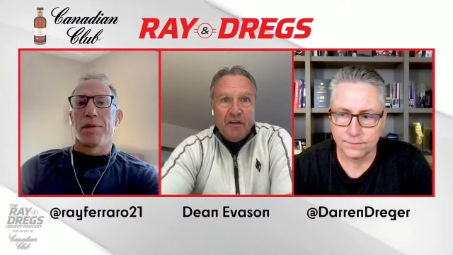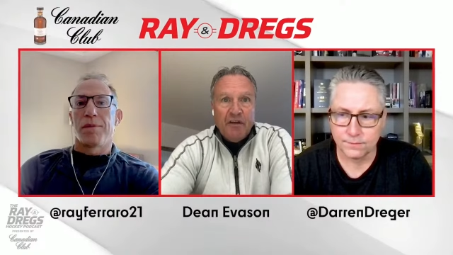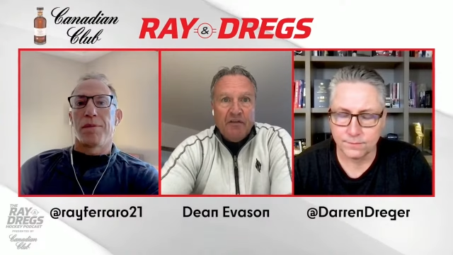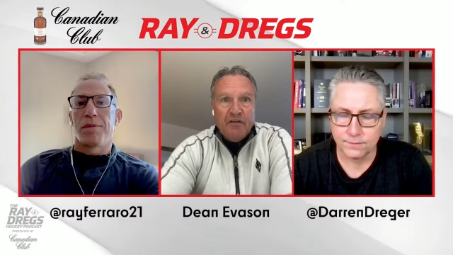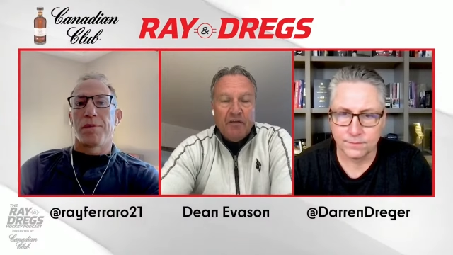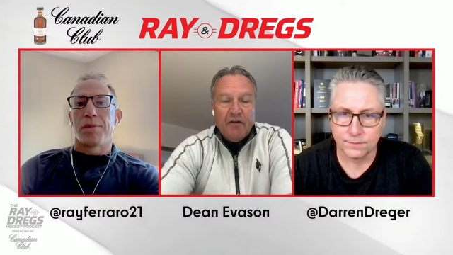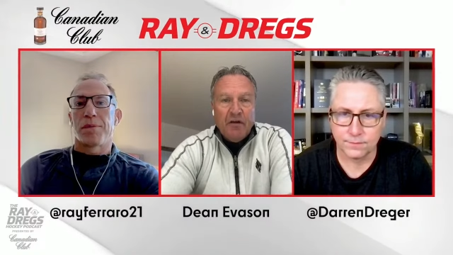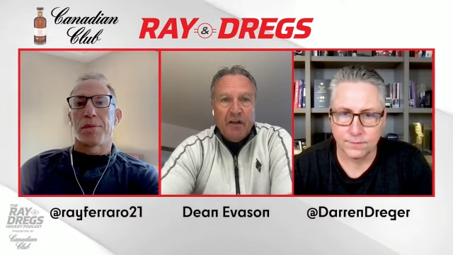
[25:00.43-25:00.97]
Speaker 1: the
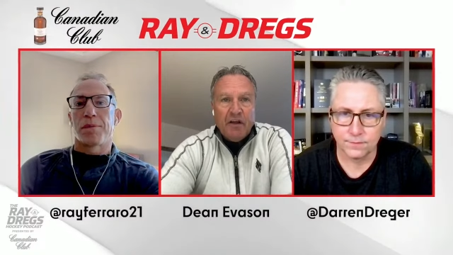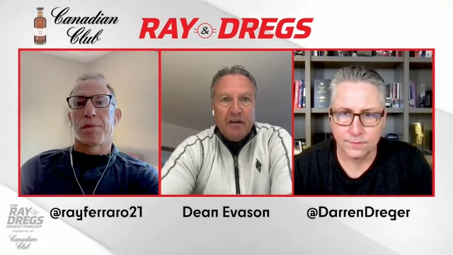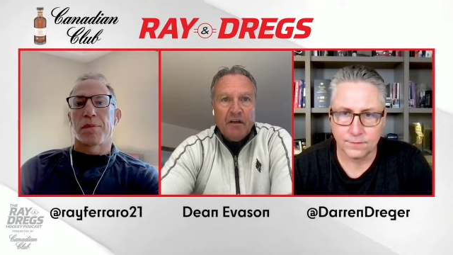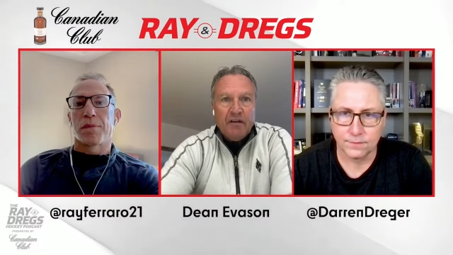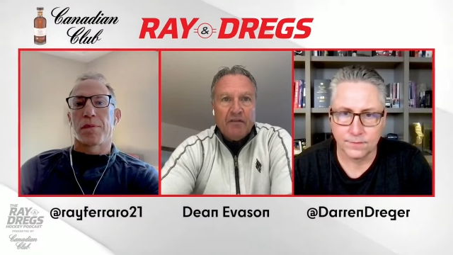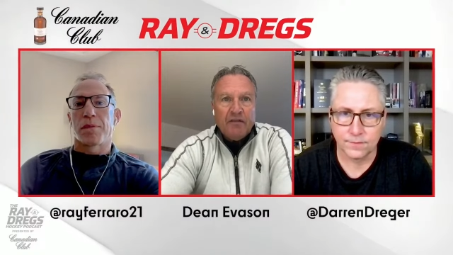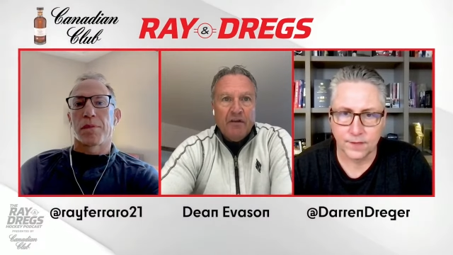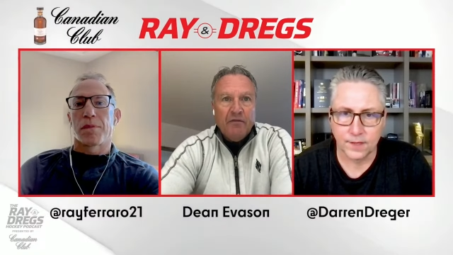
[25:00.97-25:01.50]
kids and all that
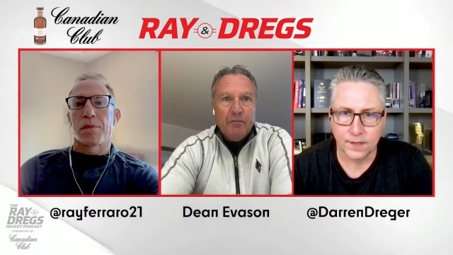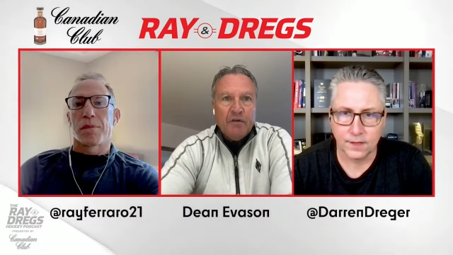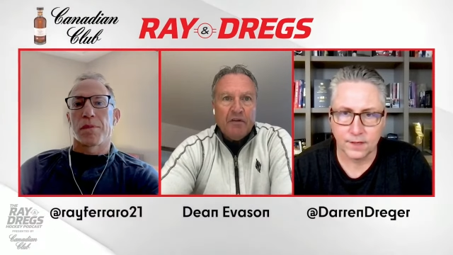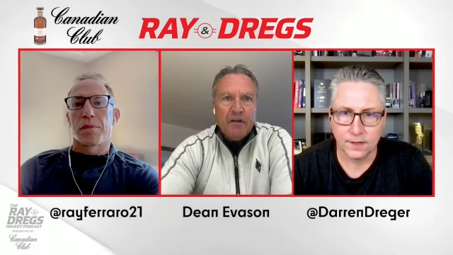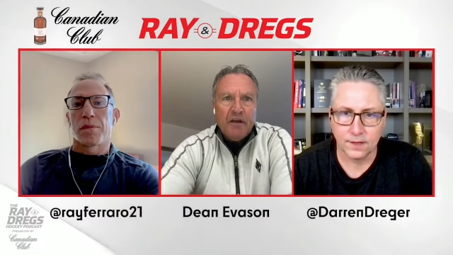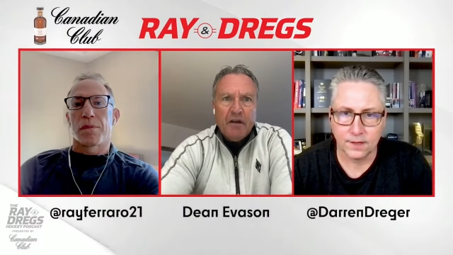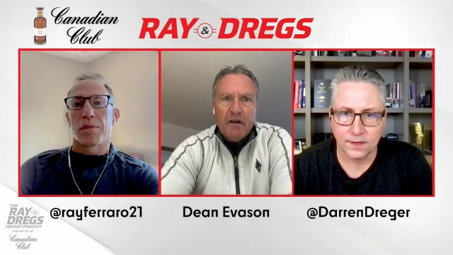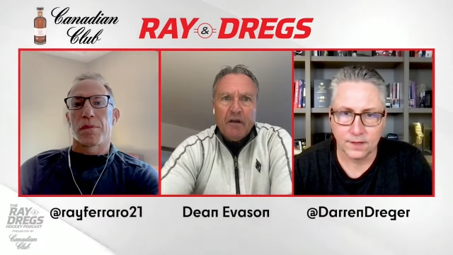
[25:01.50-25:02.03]
kind of stuff, but
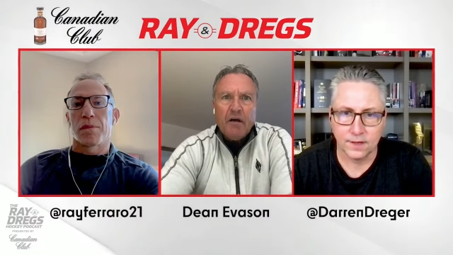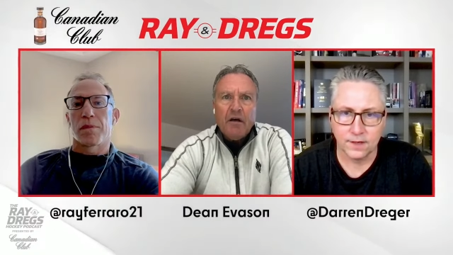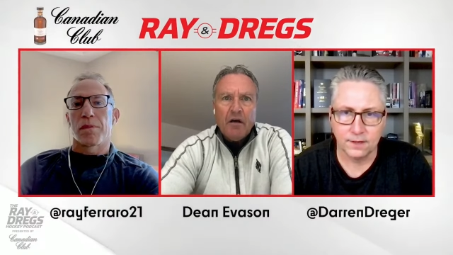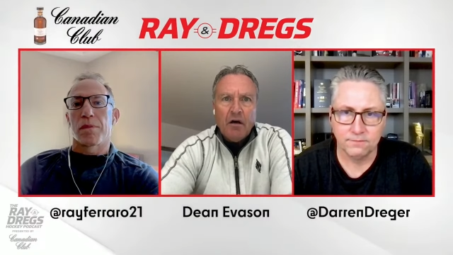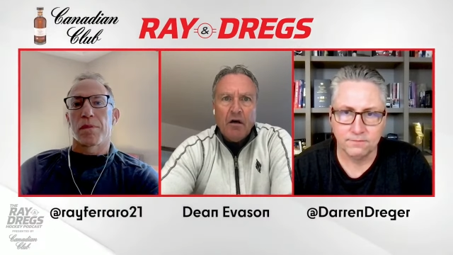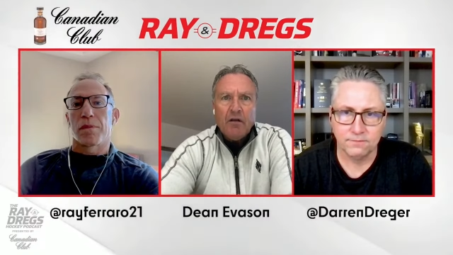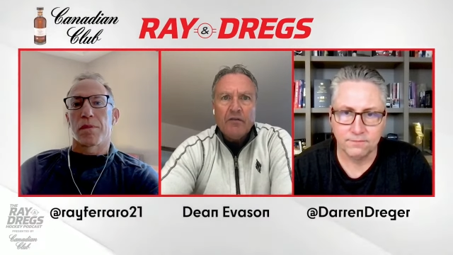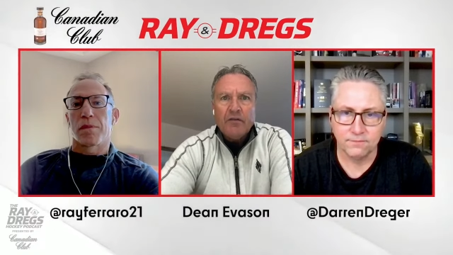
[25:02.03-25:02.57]
then yeah.
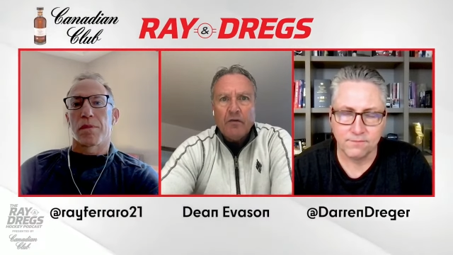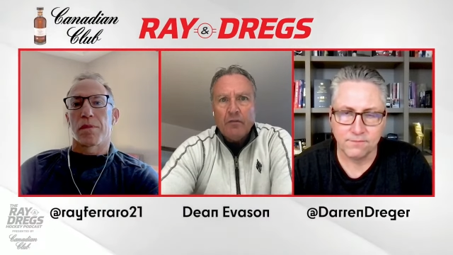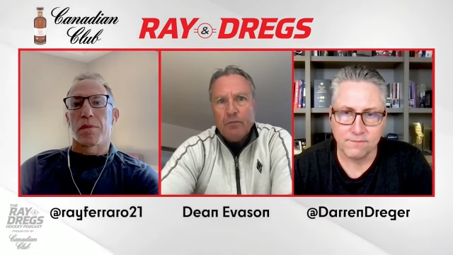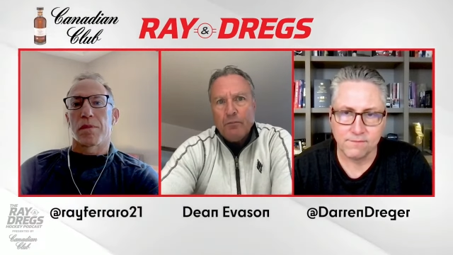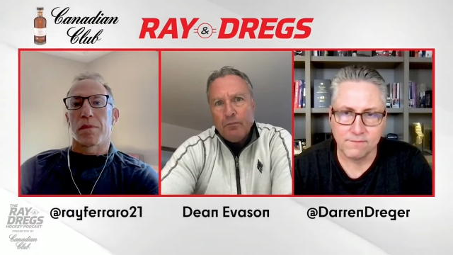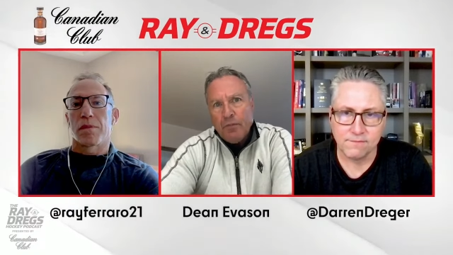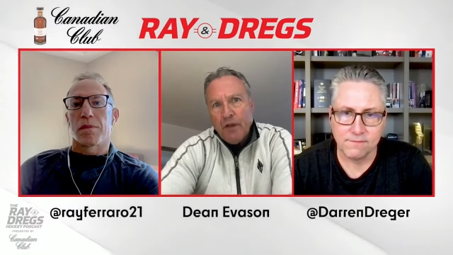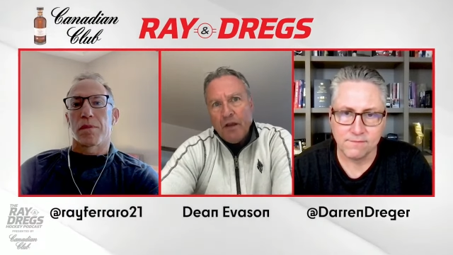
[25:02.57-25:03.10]
uh, also
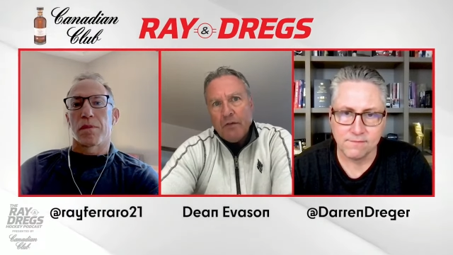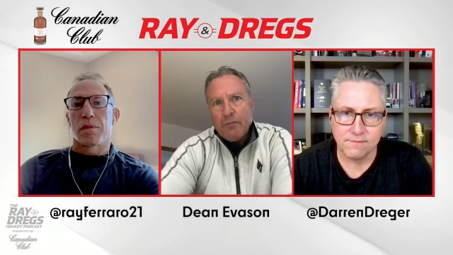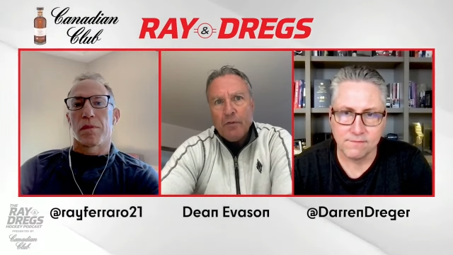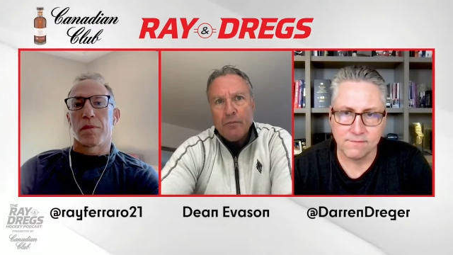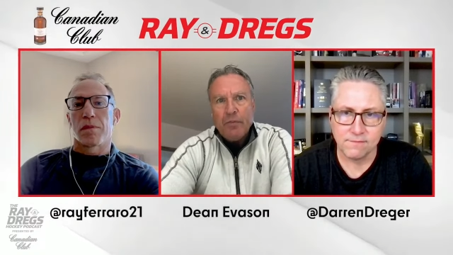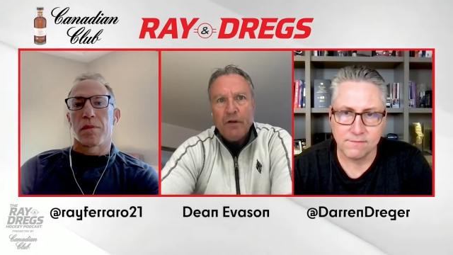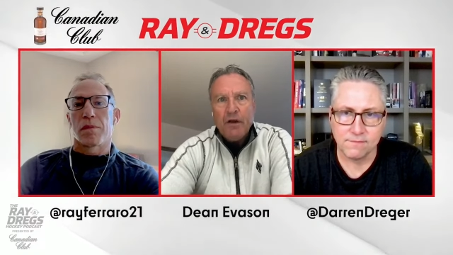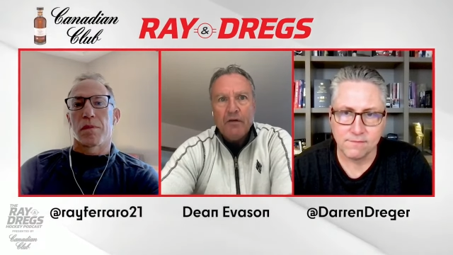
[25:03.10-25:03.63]
getting
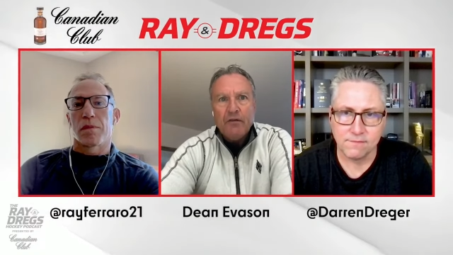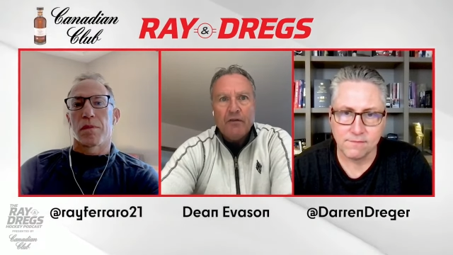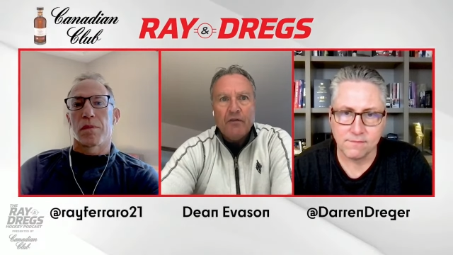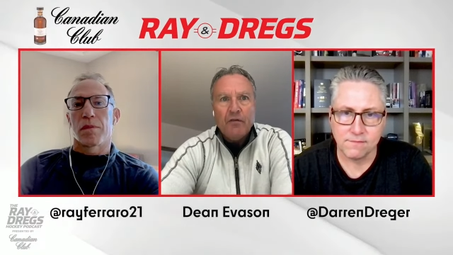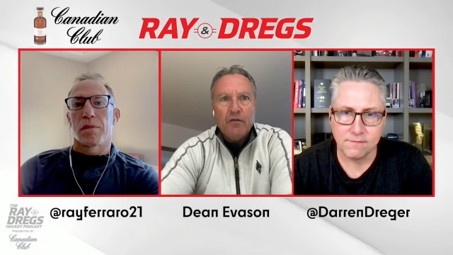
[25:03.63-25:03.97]
prepared